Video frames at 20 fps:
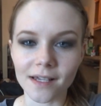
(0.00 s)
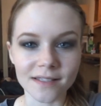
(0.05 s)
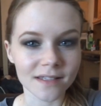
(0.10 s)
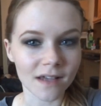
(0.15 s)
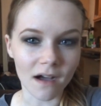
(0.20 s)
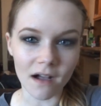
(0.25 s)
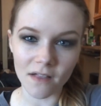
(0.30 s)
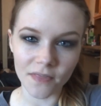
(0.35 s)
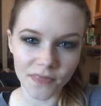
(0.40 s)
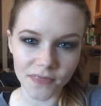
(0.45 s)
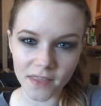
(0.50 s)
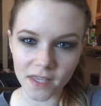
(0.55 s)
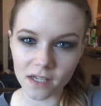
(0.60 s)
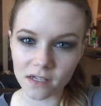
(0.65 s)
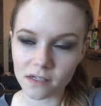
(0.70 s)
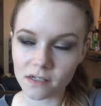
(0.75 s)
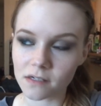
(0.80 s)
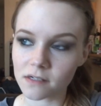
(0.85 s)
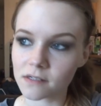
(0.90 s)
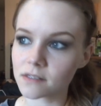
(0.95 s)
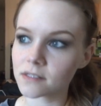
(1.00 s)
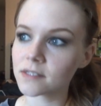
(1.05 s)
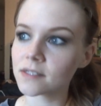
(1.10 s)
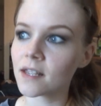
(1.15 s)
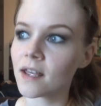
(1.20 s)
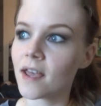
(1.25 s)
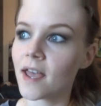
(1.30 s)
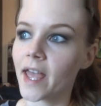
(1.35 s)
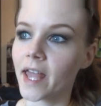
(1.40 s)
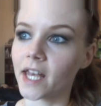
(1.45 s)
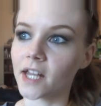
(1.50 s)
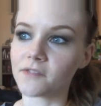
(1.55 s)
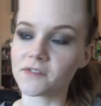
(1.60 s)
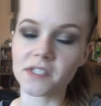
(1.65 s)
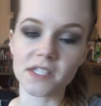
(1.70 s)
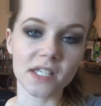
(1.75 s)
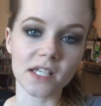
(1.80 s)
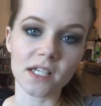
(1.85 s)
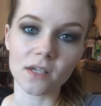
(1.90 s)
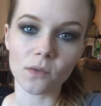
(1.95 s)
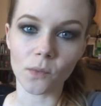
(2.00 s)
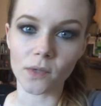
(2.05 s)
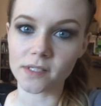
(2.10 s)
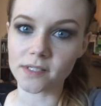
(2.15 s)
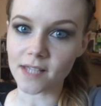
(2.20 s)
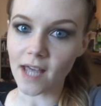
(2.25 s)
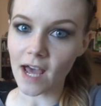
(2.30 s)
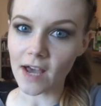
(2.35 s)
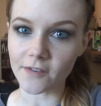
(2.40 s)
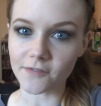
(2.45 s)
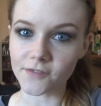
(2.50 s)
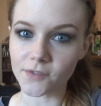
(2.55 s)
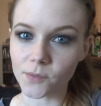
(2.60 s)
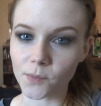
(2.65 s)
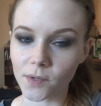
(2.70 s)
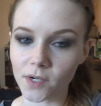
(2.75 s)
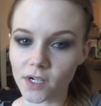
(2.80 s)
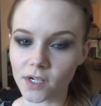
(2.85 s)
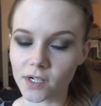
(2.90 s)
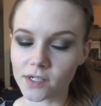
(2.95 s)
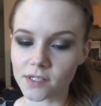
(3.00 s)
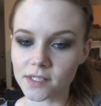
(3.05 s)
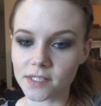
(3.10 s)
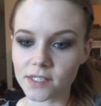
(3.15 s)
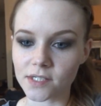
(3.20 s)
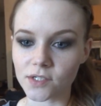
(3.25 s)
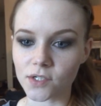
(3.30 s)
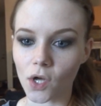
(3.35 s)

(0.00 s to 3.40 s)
I saw it in theaters, and I've seen it once afterwards,